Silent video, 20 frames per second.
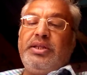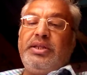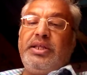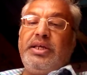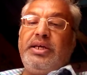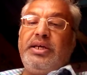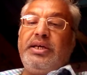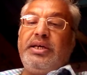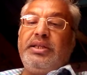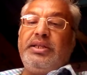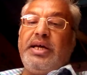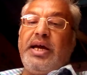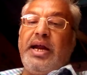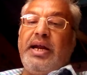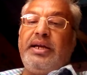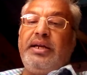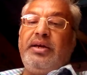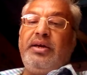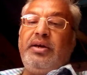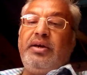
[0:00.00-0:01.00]
think
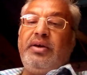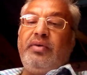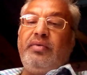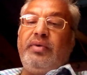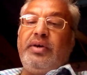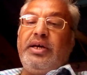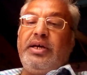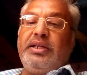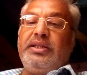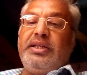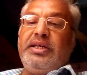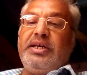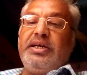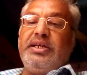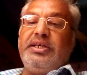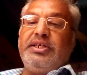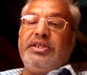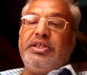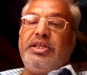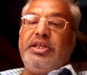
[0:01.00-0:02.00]
that where
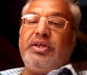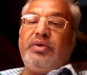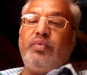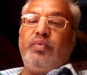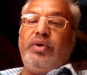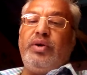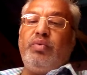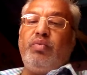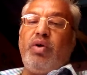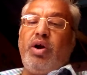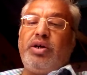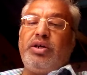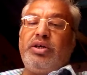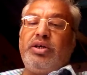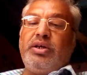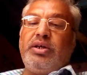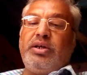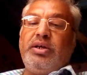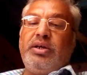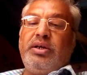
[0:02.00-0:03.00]
there is liquid
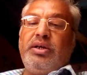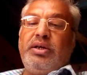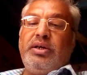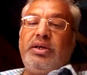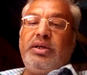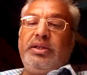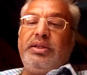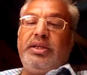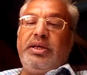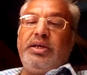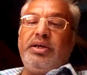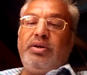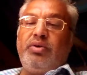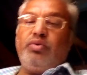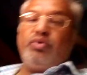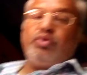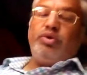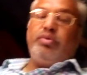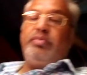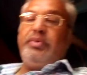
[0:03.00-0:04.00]
water, there
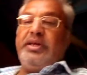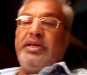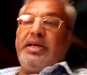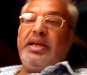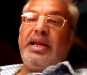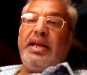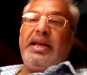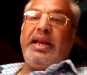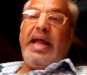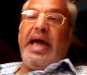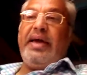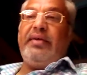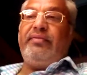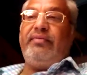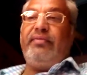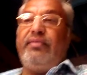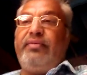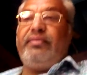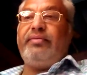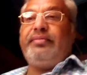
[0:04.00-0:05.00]
could be
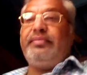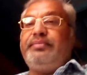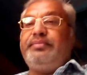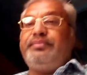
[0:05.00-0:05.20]
life.